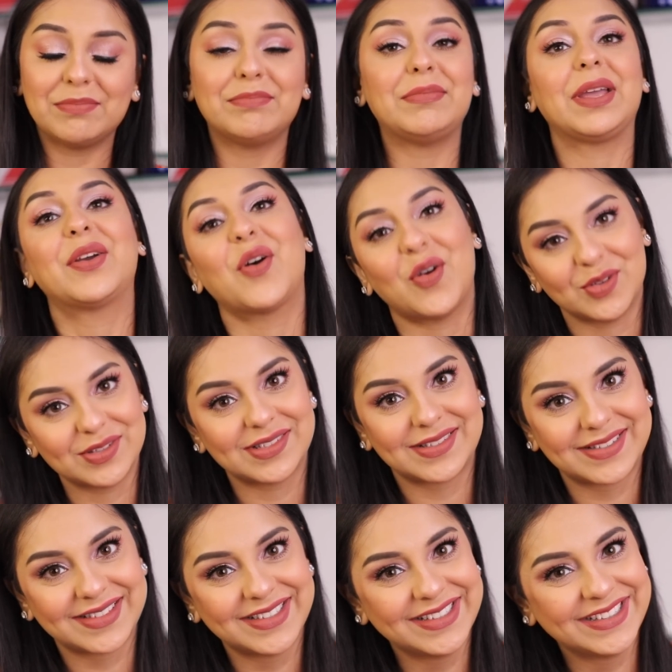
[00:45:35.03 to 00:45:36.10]

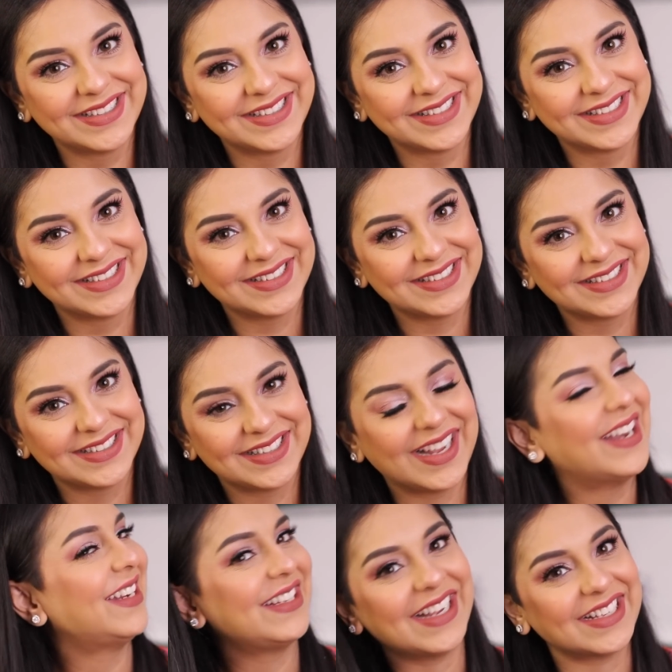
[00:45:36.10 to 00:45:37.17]
because,
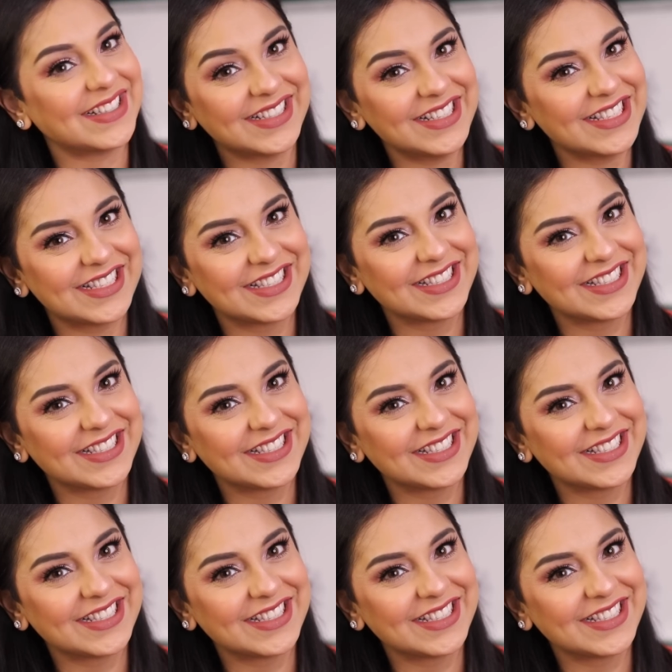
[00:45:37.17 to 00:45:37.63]
any guesses?